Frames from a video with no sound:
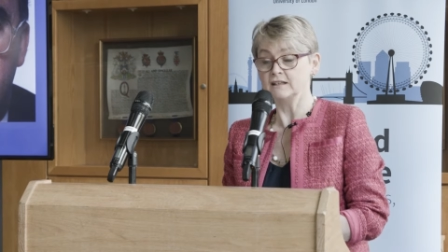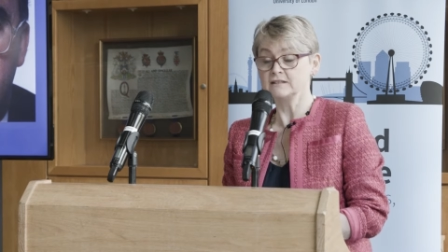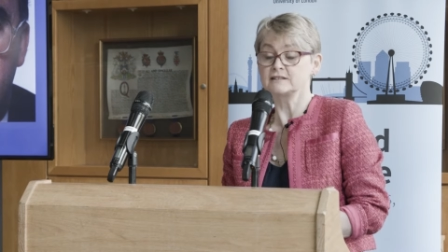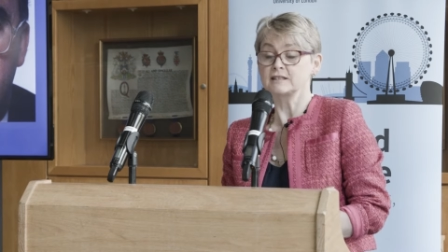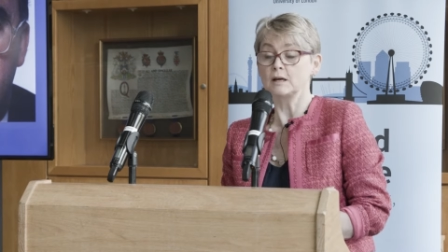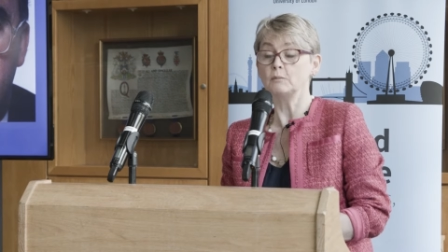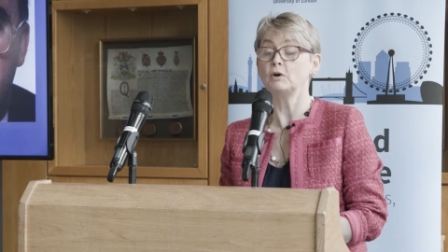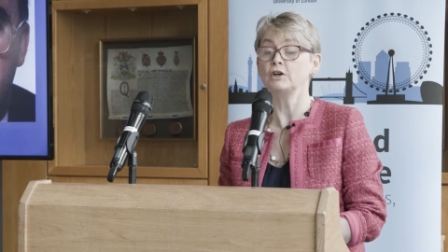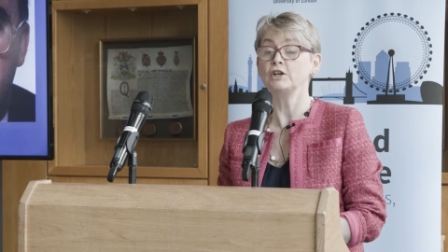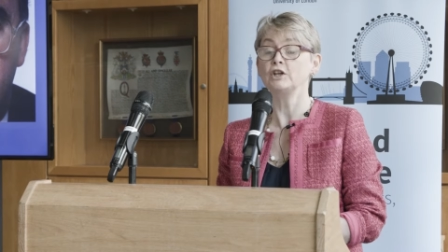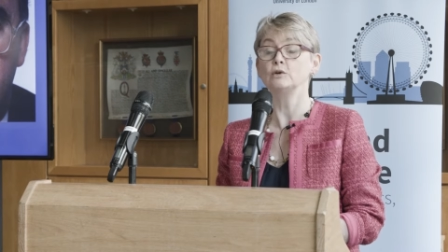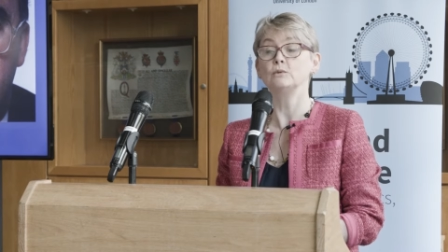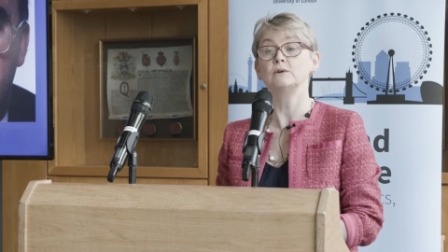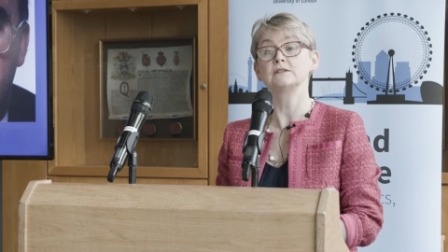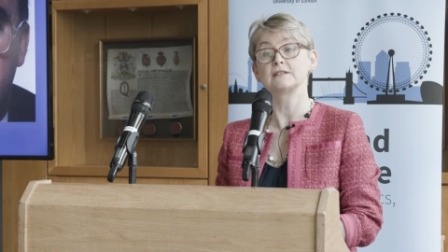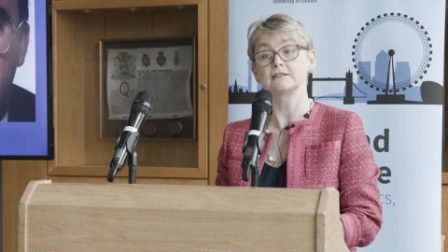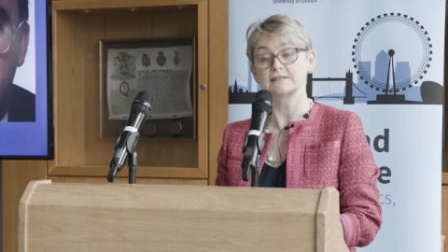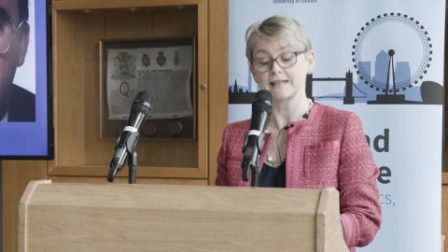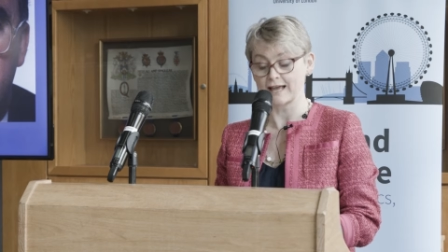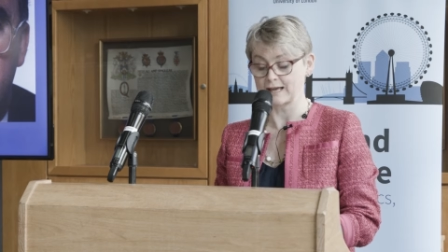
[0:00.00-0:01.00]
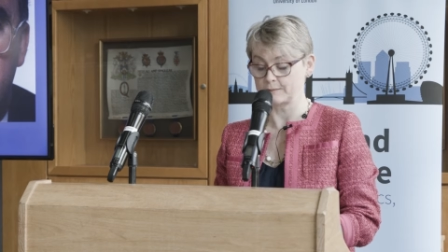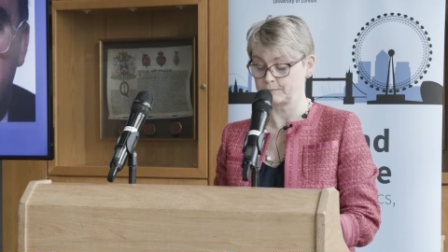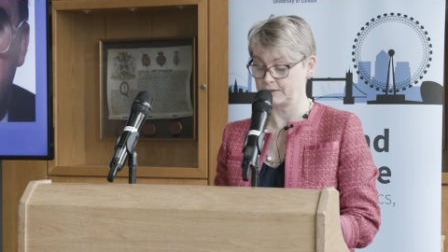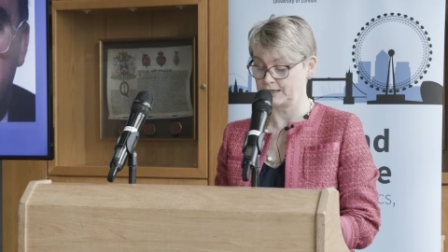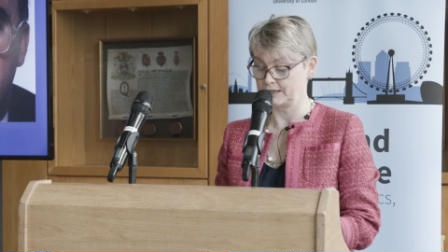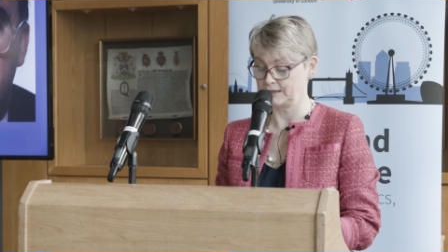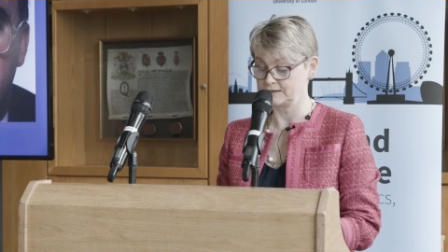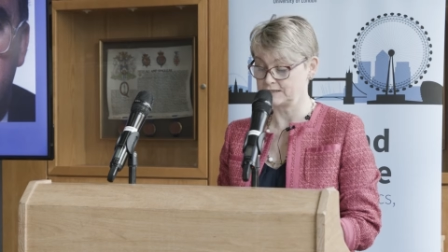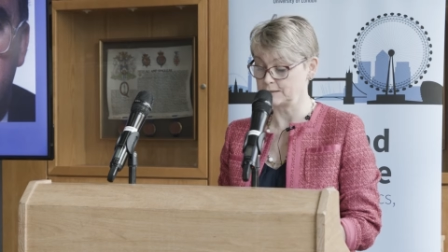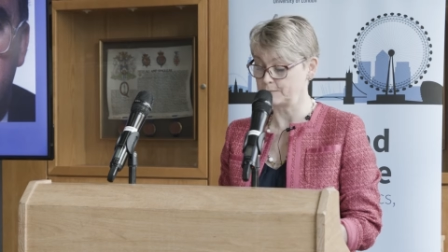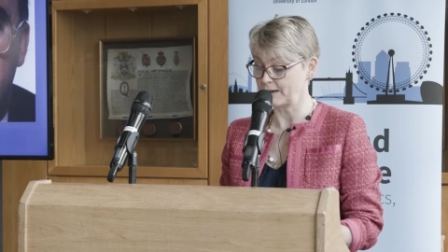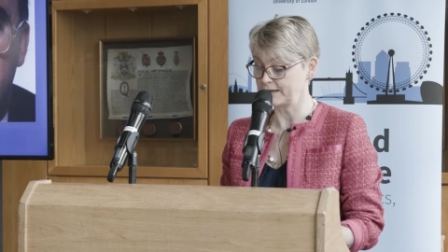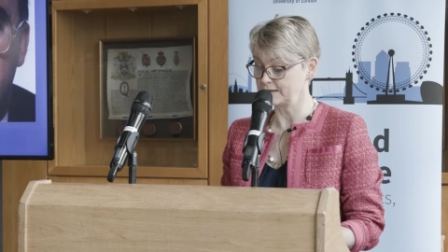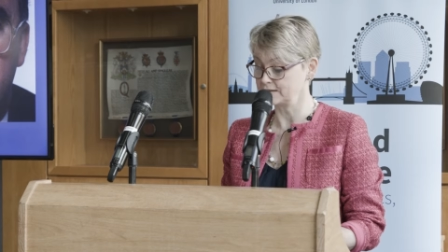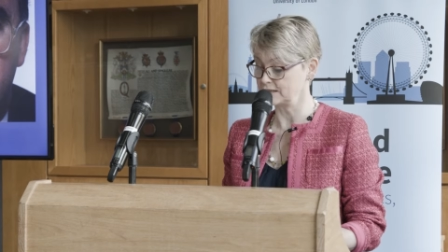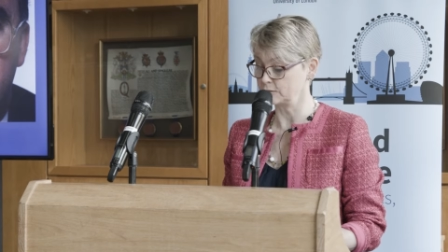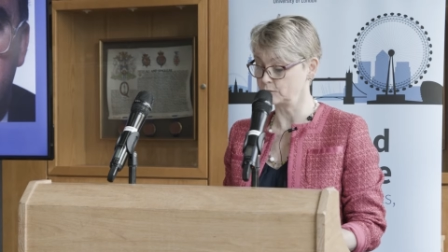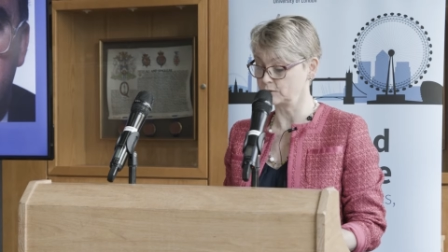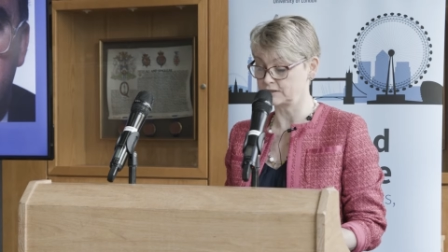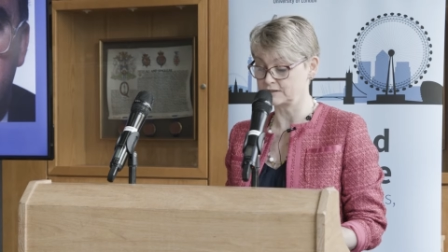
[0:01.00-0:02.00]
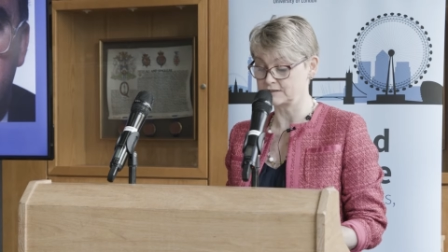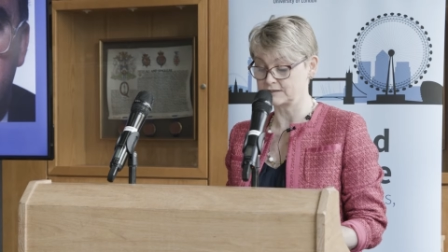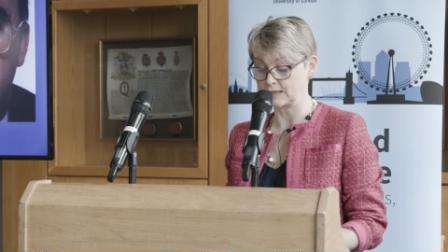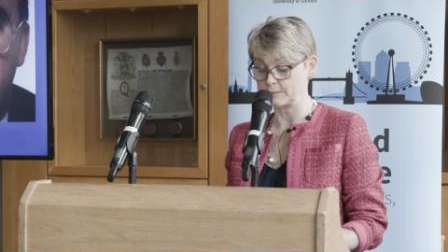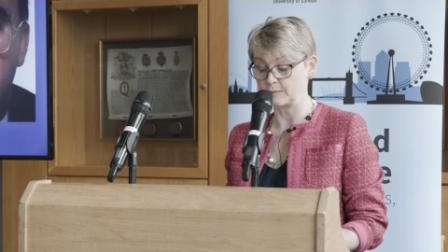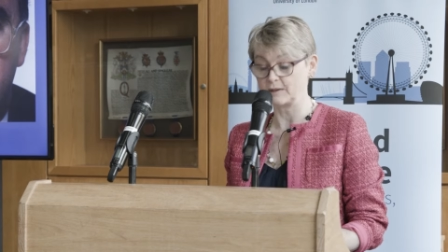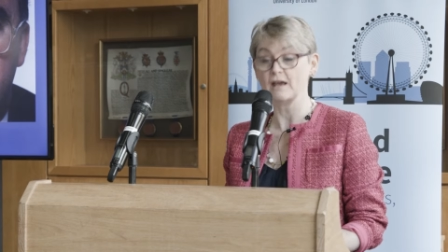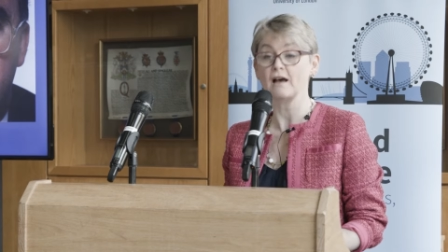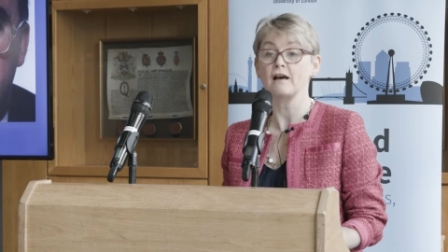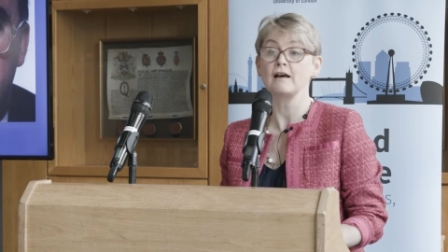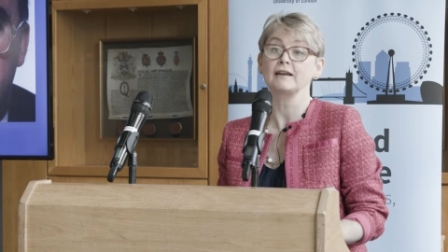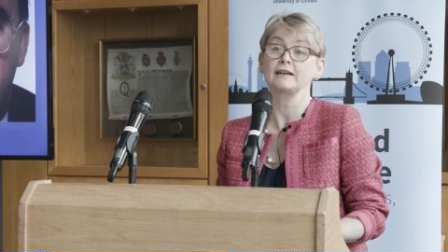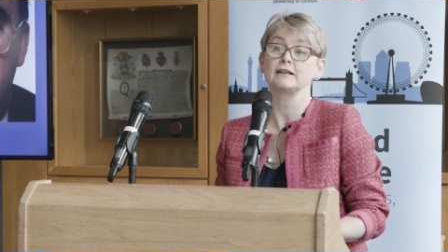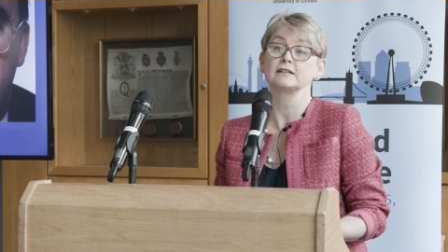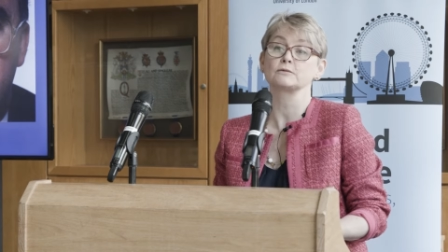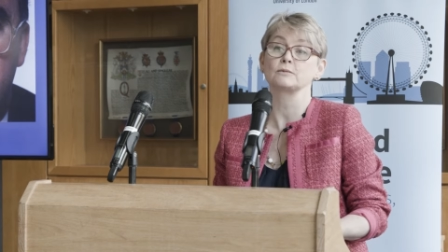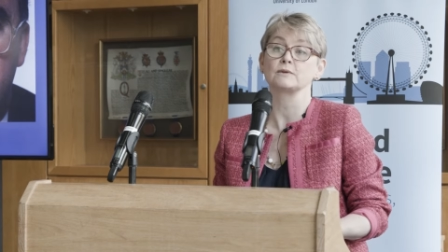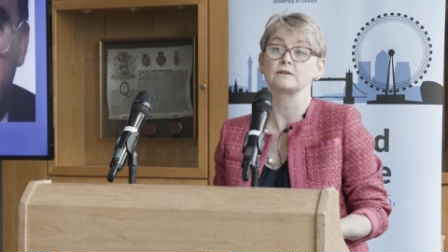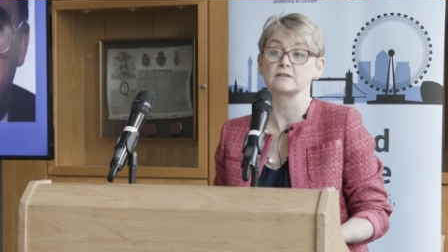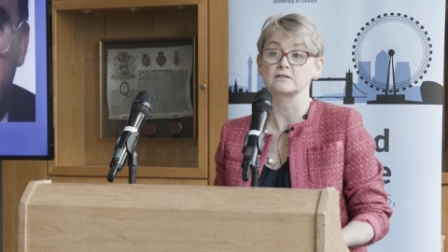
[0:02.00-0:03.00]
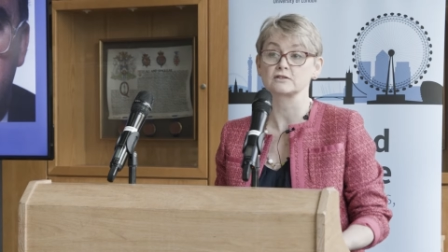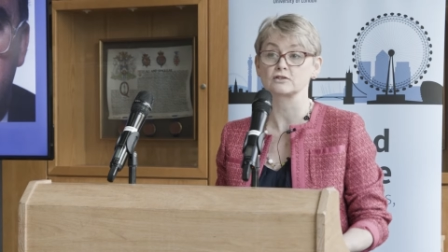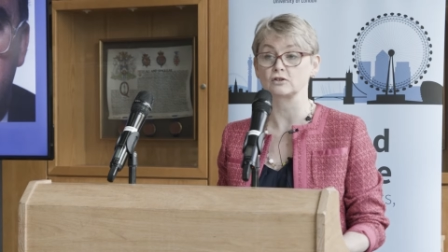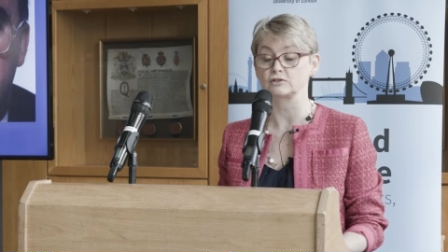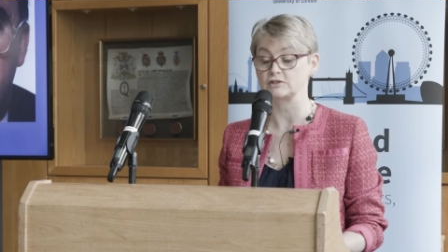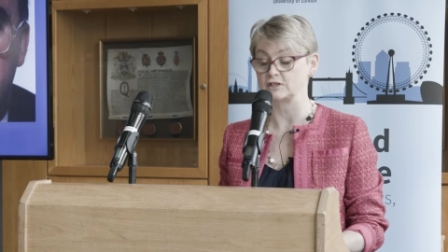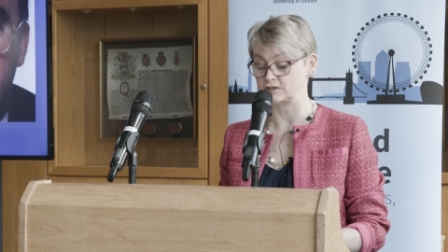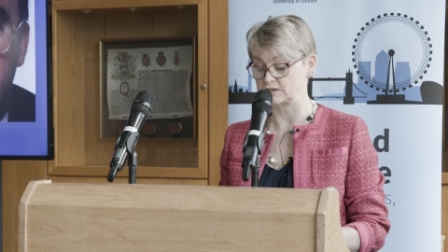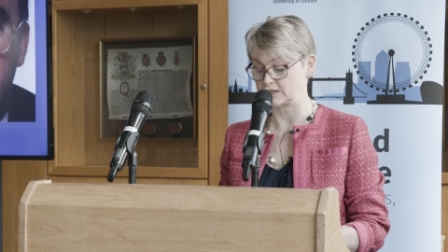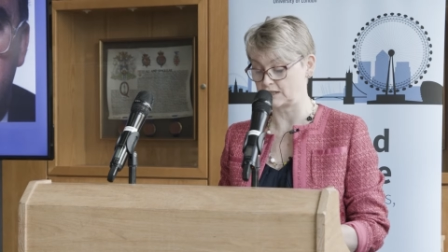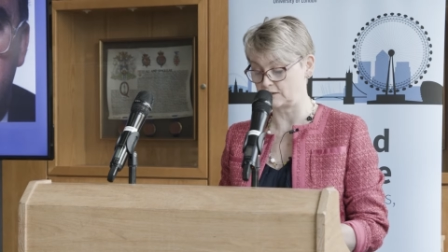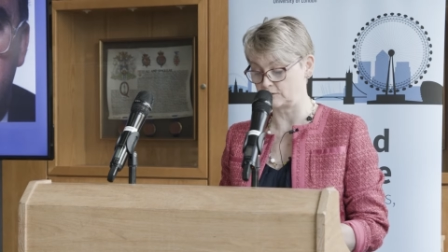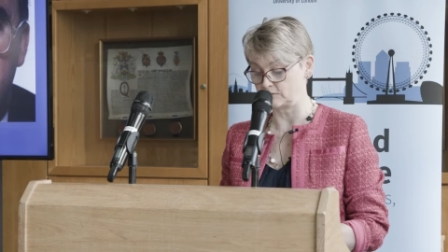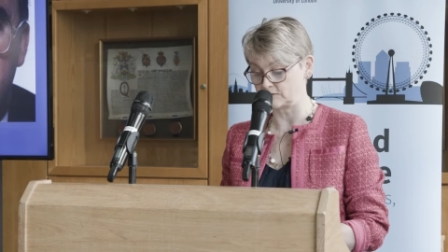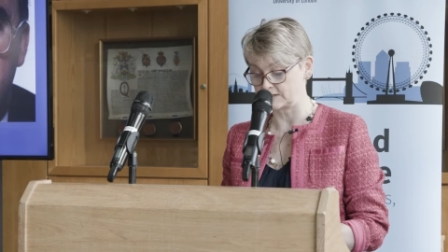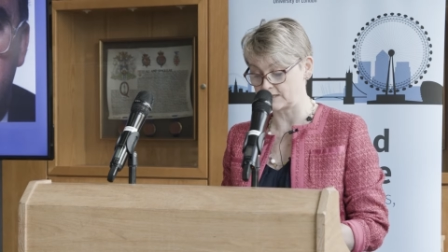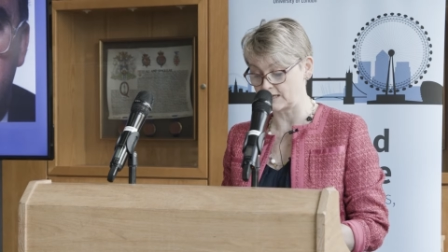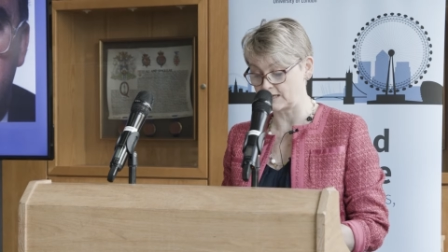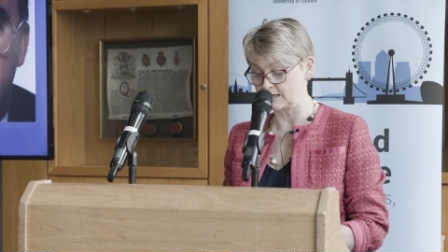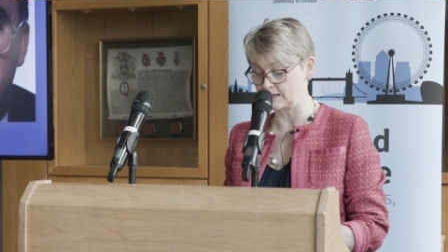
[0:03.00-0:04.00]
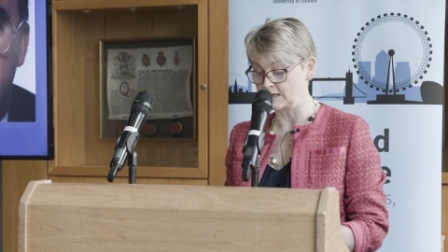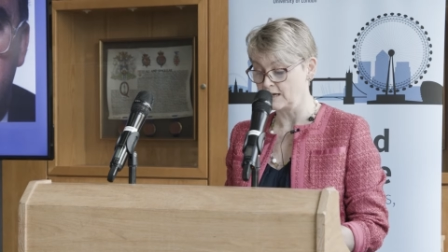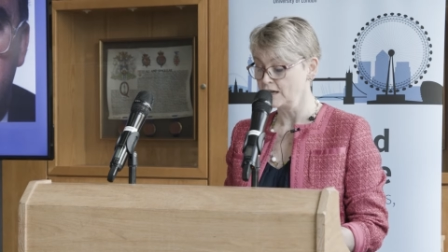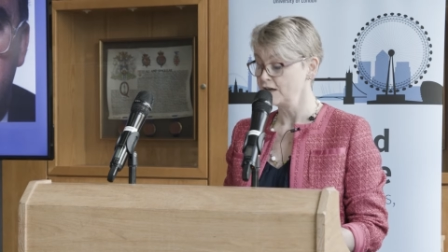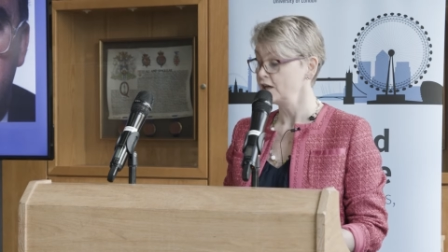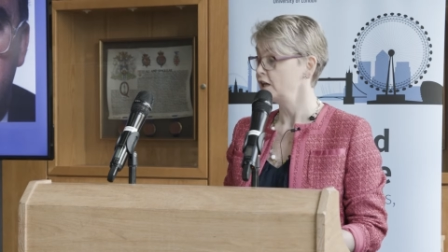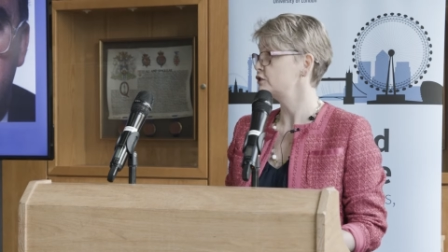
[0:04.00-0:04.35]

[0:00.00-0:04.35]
and someone who was as happy debating with the CBI as with the Scottish TUC,